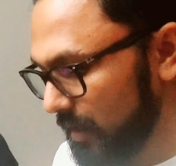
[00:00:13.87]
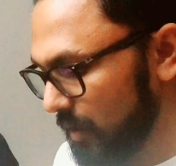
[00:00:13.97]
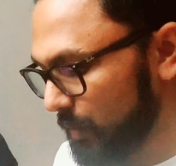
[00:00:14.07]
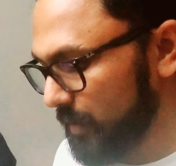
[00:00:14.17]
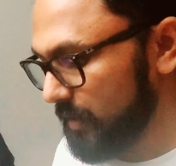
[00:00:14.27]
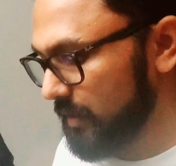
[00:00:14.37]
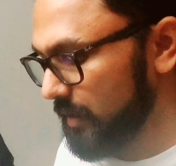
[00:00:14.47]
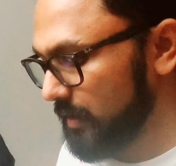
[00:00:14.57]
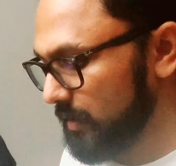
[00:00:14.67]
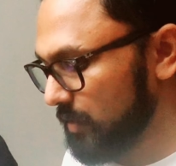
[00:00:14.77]
how easy it
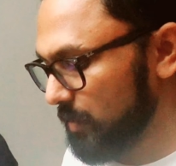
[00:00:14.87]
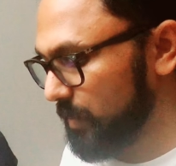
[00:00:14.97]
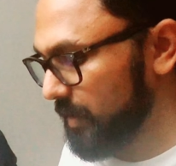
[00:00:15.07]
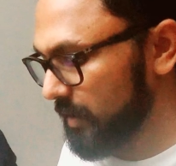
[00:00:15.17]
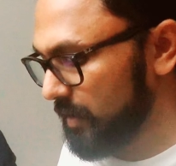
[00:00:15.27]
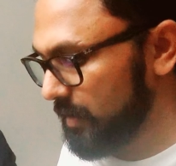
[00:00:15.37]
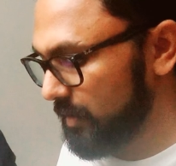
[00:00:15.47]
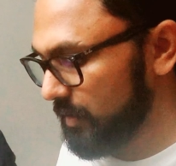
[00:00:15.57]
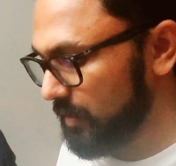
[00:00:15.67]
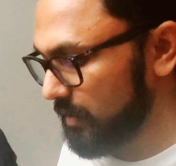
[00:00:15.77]
is to pair.
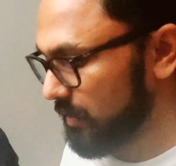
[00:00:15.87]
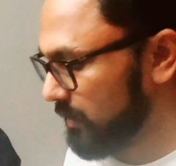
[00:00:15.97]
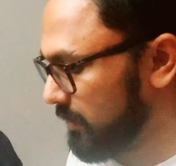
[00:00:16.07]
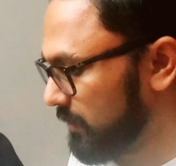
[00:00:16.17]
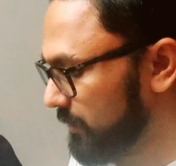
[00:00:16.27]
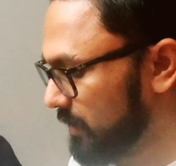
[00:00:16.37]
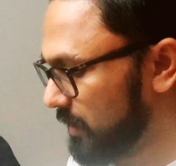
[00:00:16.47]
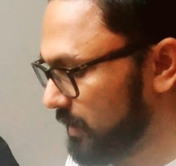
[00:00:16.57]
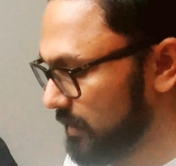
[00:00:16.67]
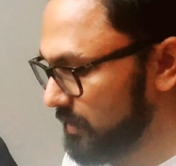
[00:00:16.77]
Uh, there
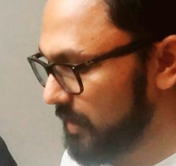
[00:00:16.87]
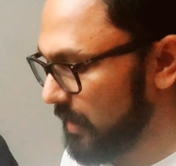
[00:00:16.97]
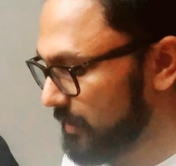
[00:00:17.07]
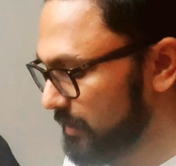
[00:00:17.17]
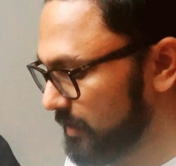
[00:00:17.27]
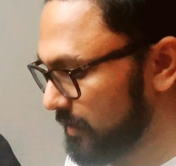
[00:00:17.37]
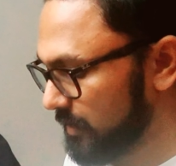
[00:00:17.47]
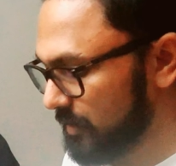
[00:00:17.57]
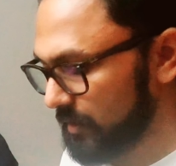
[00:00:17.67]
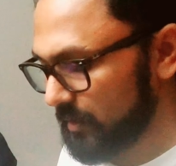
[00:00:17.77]
are any challenges.
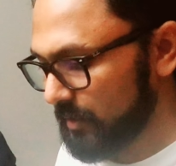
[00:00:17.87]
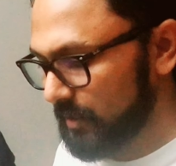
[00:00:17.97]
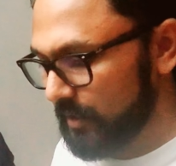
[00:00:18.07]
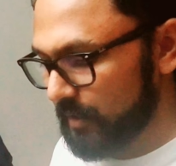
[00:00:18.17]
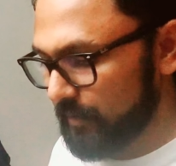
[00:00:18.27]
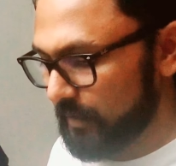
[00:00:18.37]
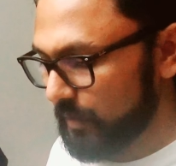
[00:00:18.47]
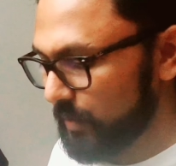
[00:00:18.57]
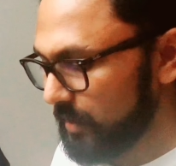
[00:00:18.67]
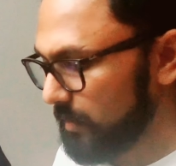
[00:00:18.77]
We'll
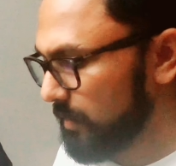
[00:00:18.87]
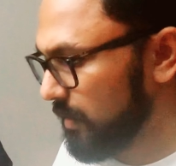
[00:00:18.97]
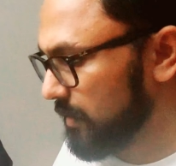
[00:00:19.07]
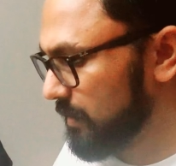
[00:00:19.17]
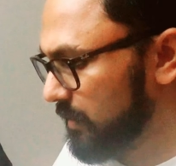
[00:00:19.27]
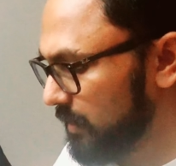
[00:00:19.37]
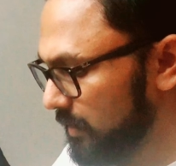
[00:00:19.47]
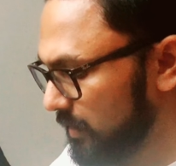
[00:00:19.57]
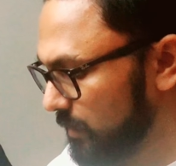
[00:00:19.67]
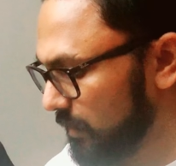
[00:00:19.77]
do the
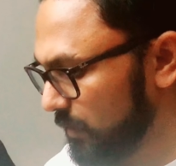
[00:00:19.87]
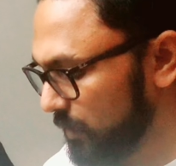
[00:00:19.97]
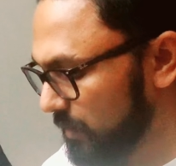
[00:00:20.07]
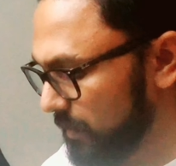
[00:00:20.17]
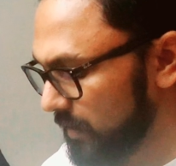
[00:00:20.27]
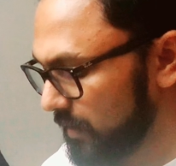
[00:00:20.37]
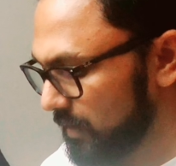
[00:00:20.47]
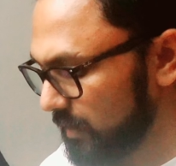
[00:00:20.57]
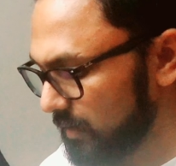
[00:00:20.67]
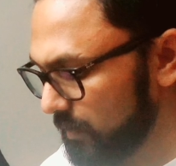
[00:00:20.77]
unboxing and we'll do the
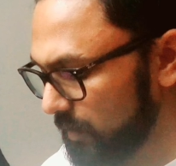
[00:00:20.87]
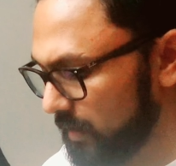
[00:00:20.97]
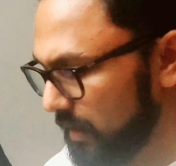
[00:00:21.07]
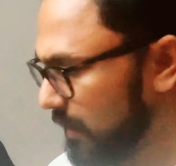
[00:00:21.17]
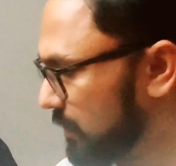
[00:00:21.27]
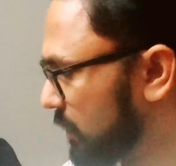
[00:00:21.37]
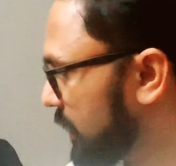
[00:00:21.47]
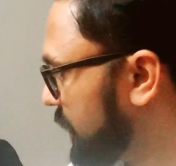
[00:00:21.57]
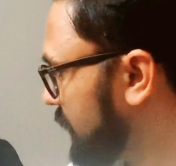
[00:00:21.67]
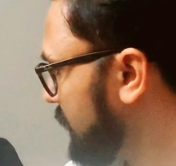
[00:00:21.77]
pairing with an
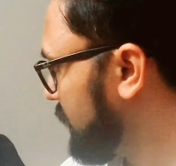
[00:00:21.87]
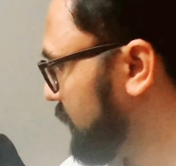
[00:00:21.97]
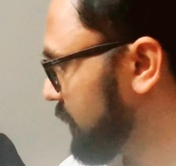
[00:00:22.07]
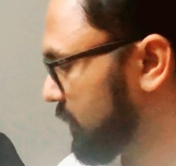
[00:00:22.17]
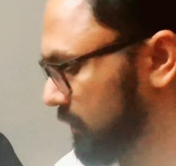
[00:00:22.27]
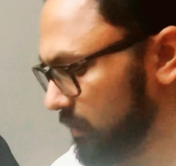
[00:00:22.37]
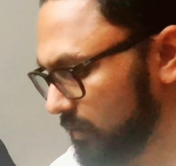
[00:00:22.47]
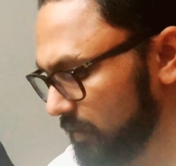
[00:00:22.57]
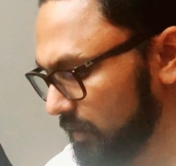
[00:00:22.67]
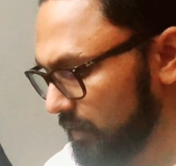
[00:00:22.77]
Android
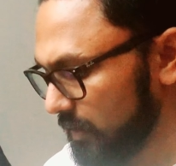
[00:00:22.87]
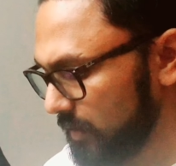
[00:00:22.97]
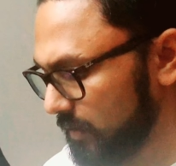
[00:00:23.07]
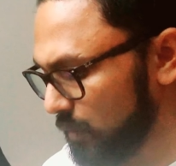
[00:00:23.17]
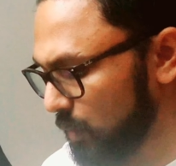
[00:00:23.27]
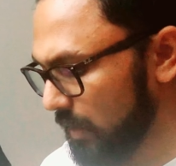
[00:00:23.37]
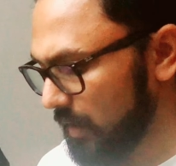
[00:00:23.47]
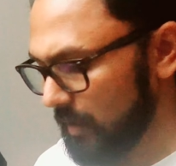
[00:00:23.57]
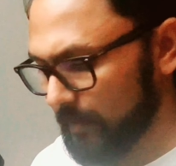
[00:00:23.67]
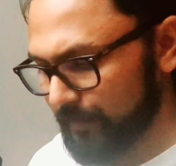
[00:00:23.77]
uh, as well.
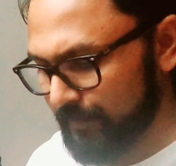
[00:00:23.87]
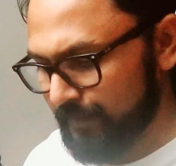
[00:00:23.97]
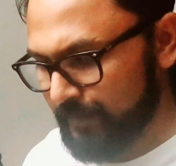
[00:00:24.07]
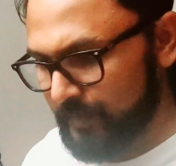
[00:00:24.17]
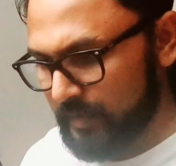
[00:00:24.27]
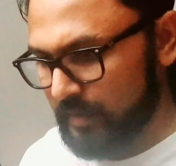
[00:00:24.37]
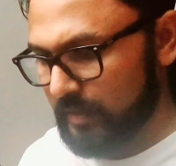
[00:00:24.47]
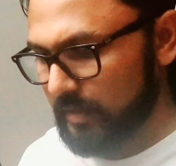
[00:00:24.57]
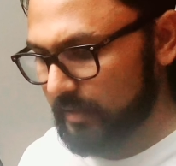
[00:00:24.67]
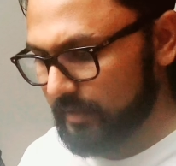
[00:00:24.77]

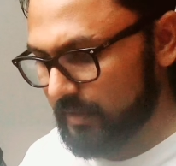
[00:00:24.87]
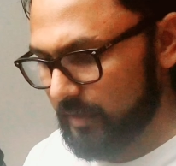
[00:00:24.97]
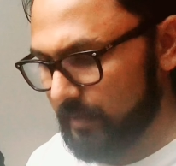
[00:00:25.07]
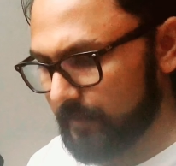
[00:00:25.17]
Let's see.